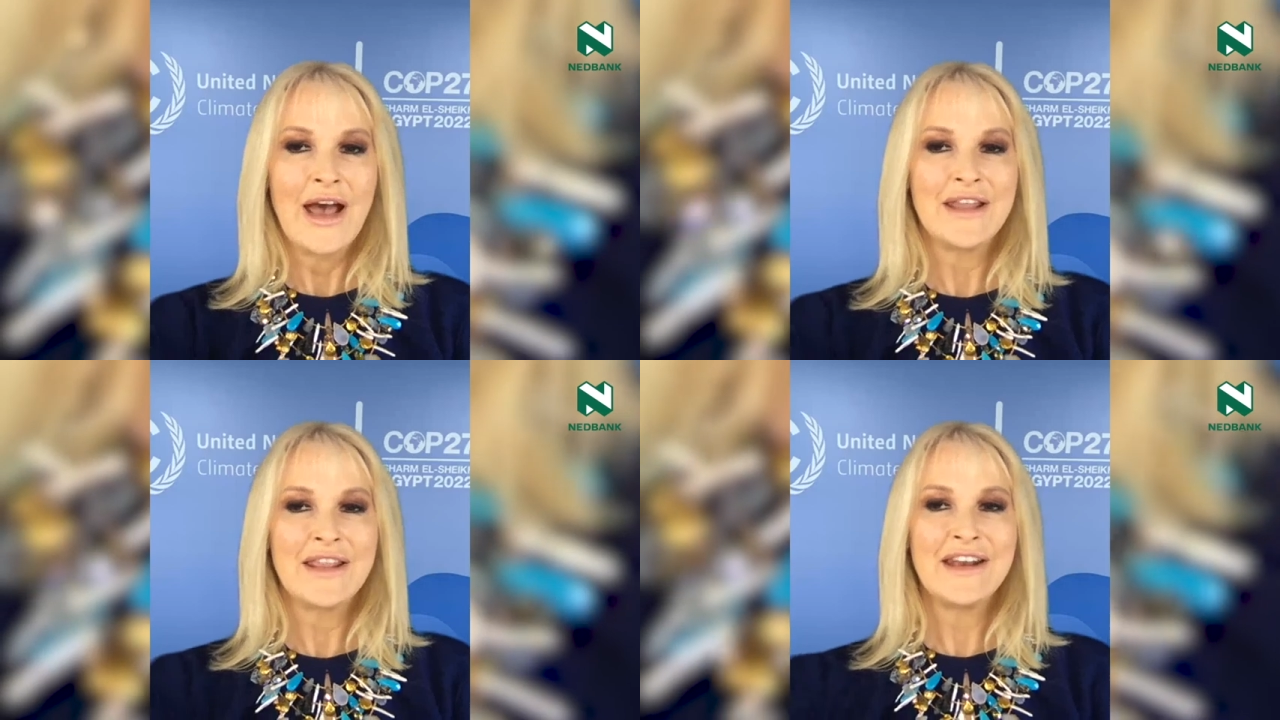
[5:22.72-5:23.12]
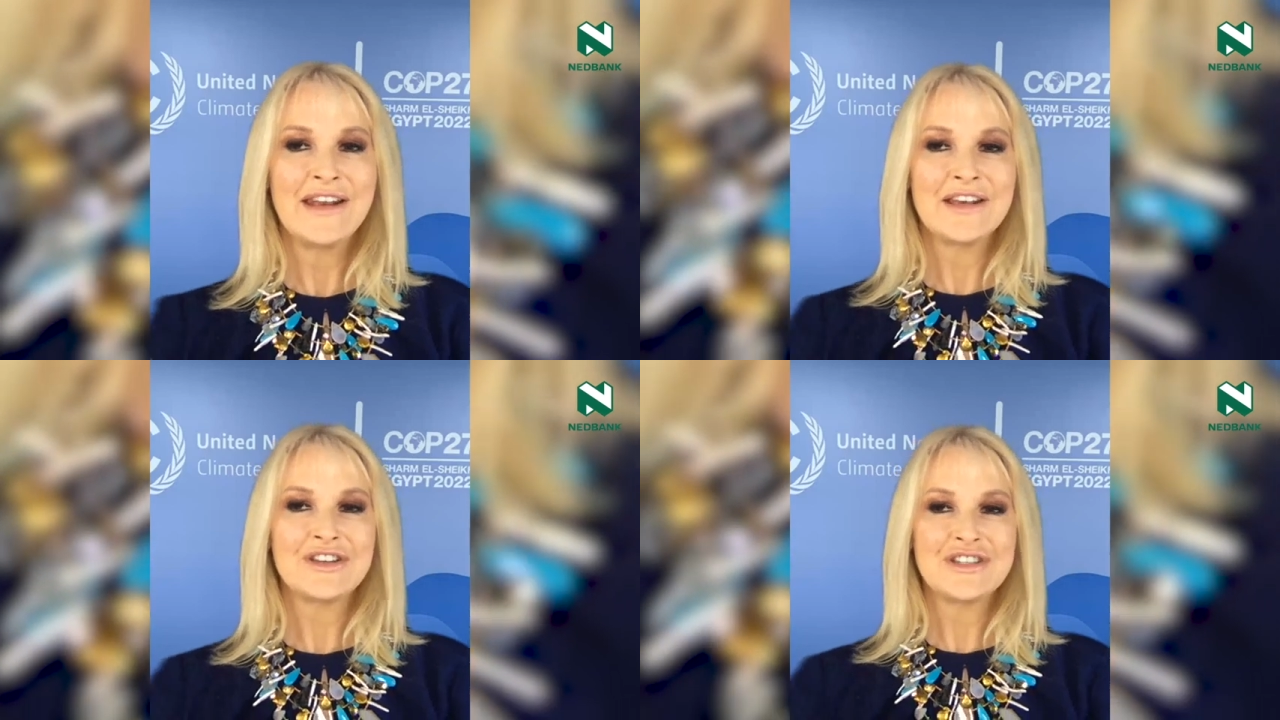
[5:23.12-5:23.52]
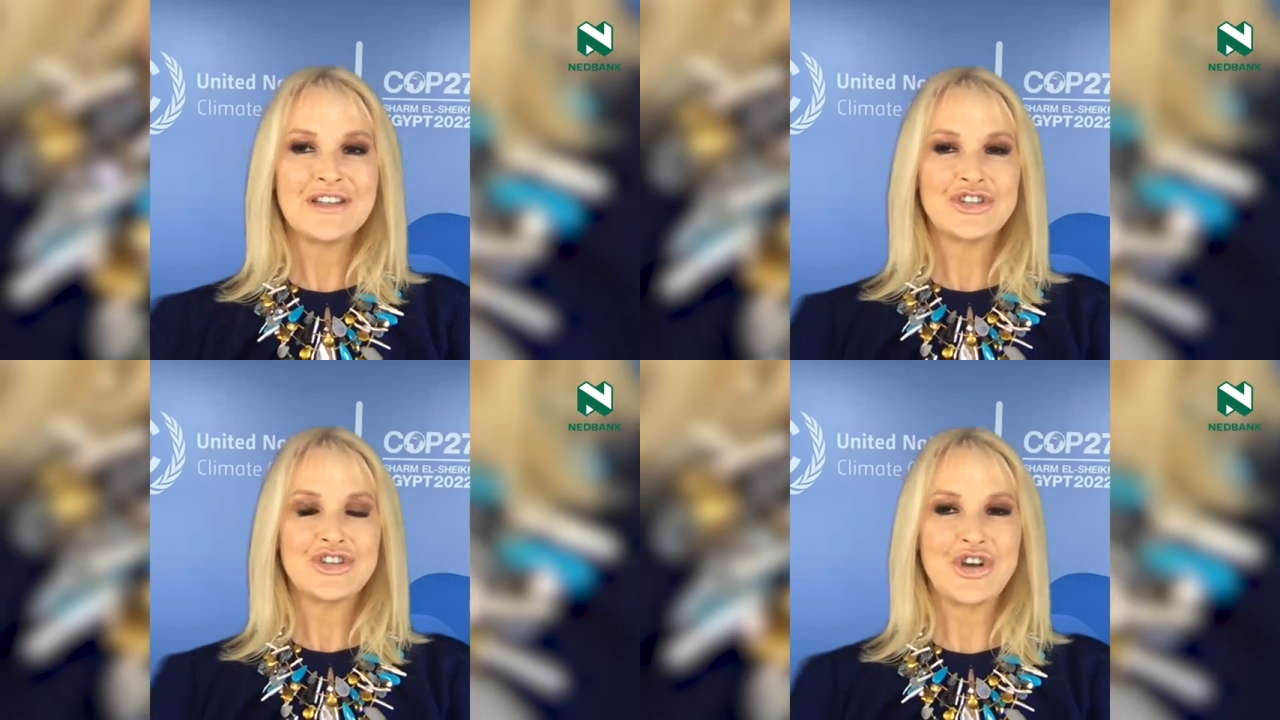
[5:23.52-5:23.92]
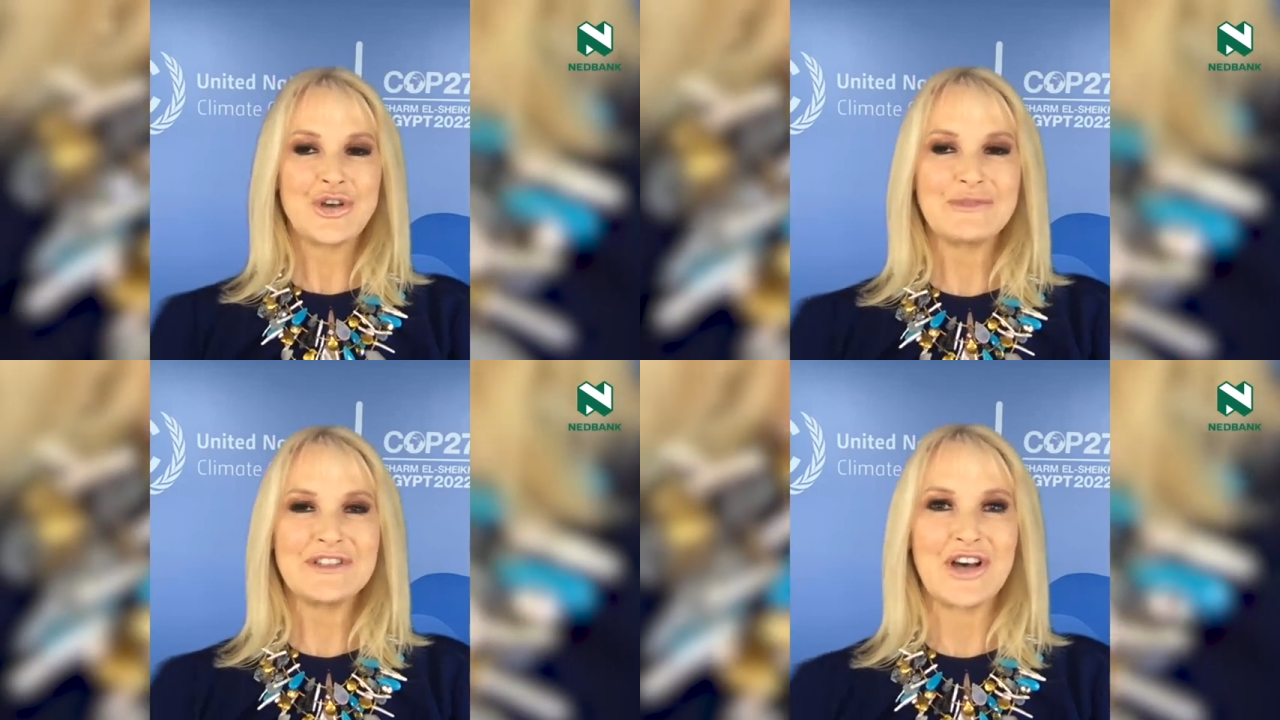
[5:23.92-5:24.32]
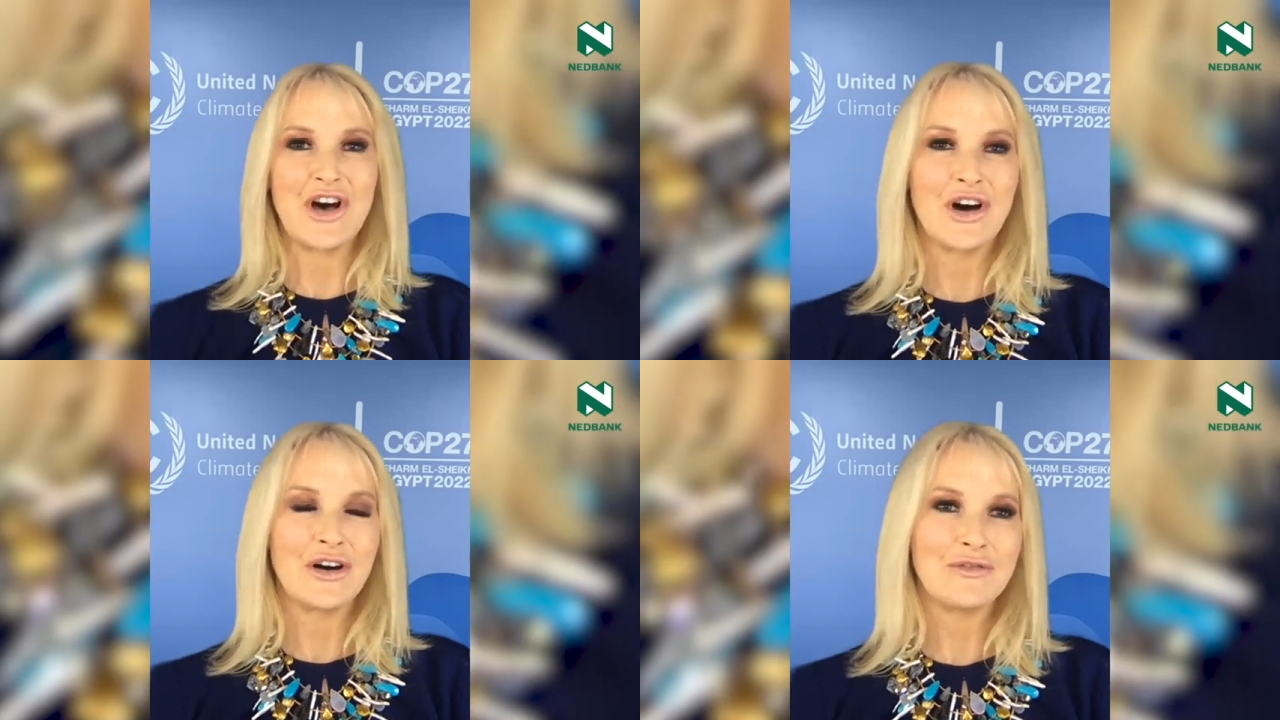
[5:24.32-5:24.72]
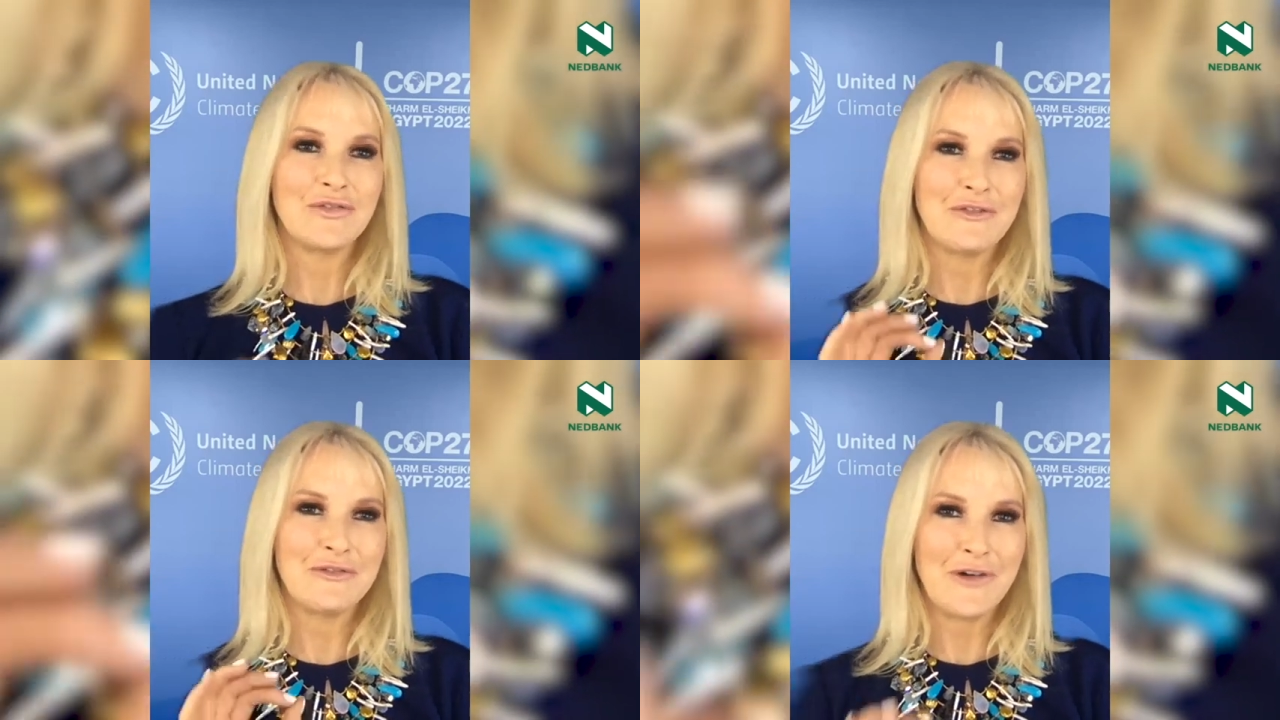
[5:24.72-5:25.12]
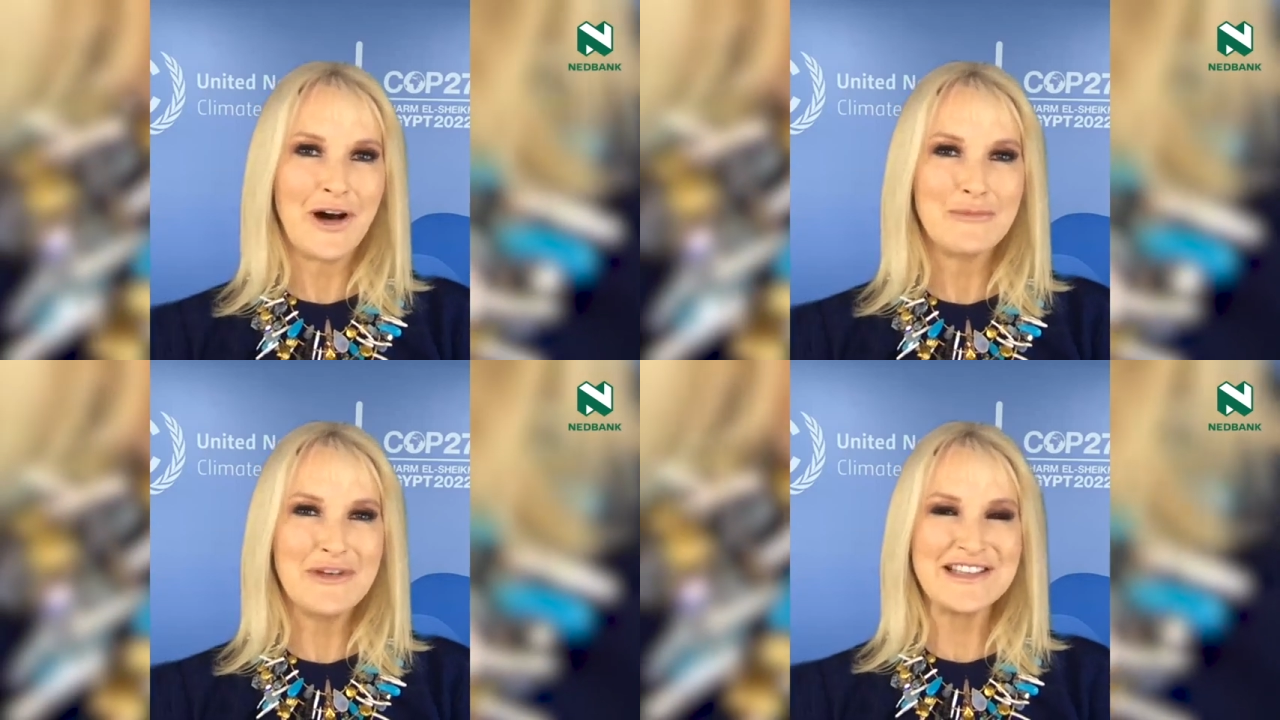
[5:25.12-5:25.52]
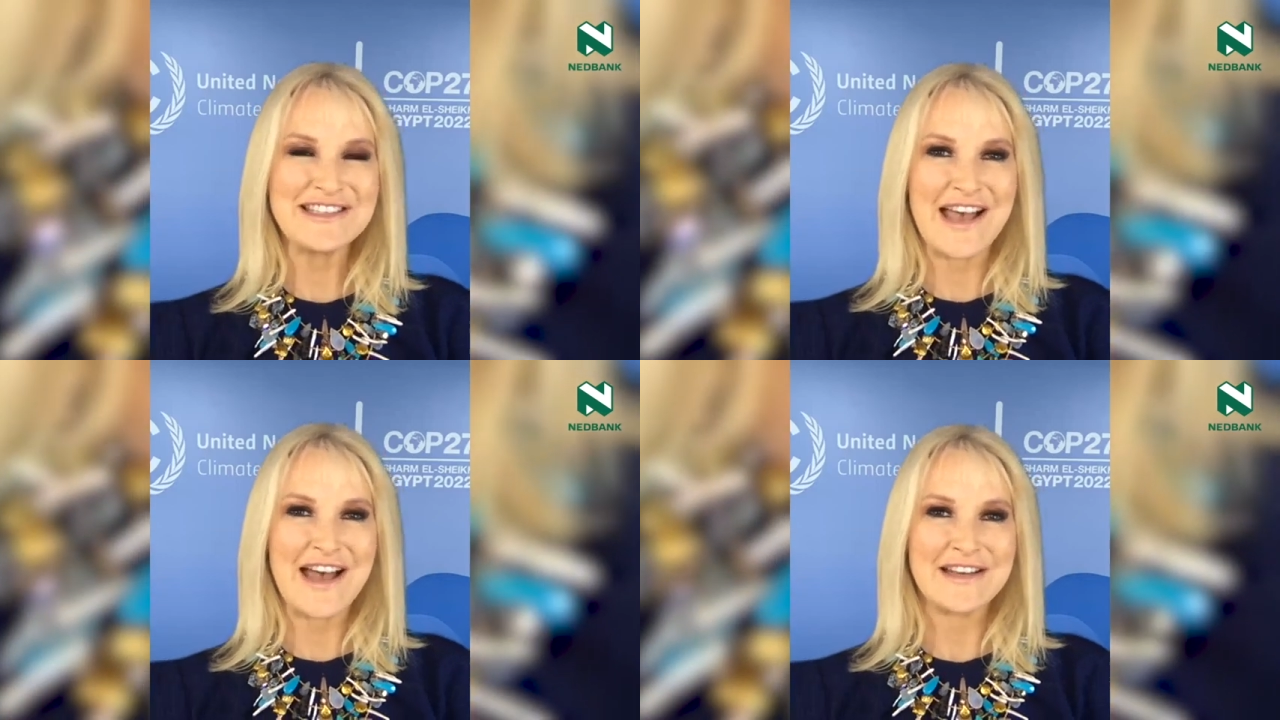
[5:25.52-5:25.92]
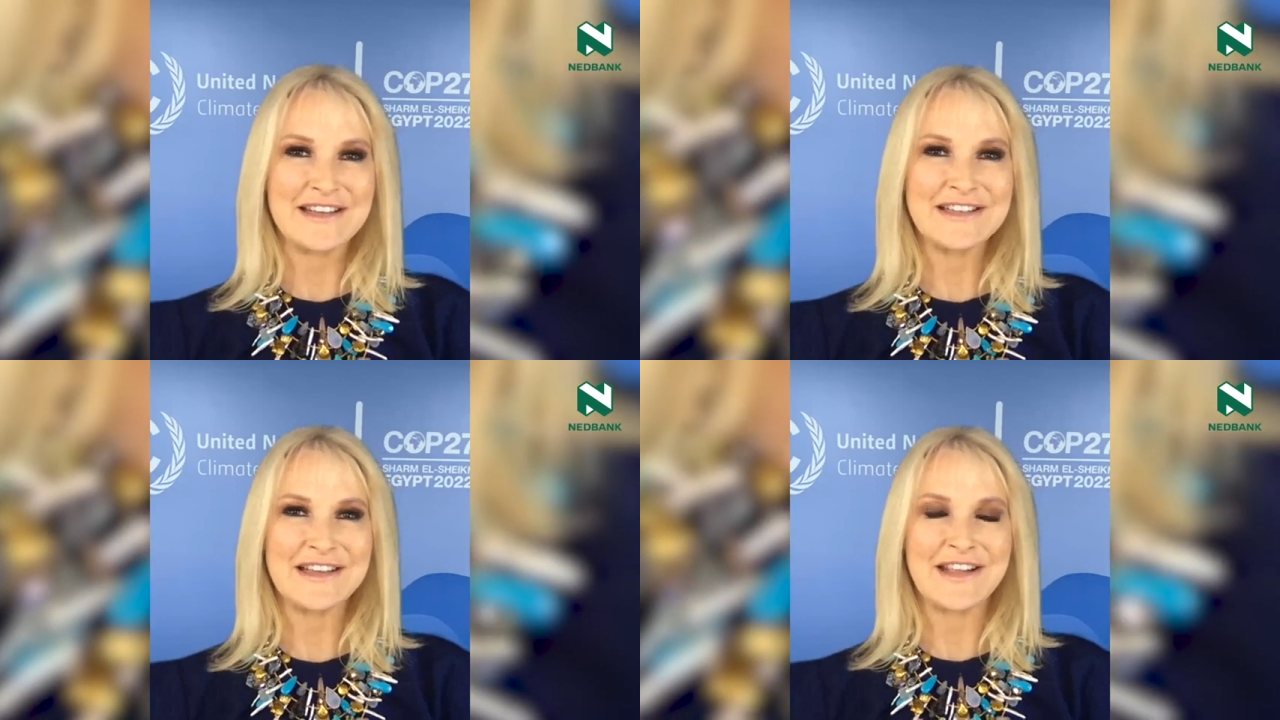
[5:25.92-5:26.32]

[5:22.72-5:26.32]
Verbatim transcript: And then just in terms of farmers and